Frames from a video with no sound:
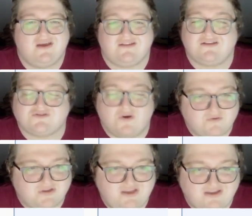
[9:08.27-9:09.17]
And there's
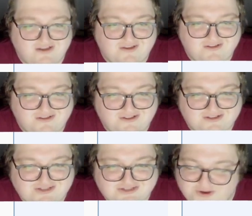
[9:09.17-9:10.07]
only
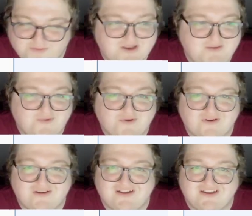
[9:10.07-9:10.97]
so many
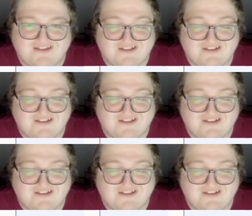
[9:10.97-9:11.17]
more.